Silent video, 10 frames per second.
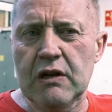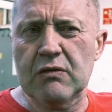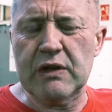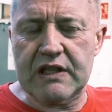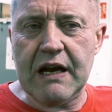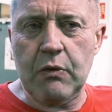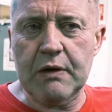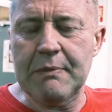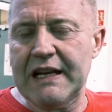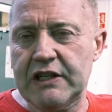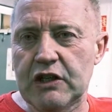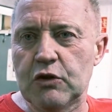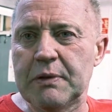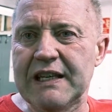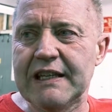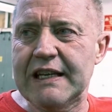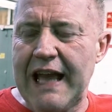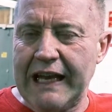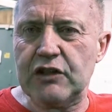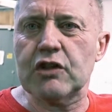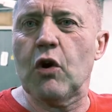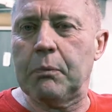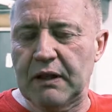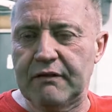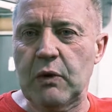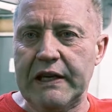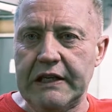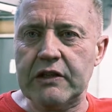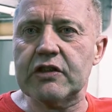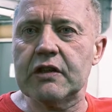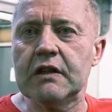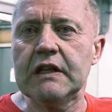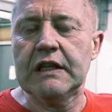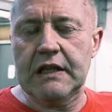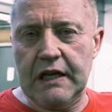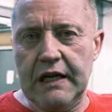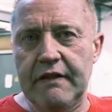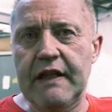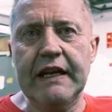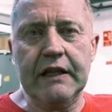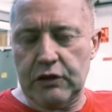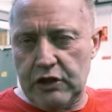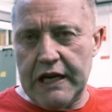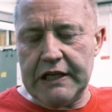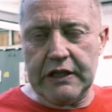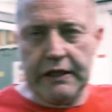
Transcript: which I would imagine will be in the next couple of weeks, then it will change a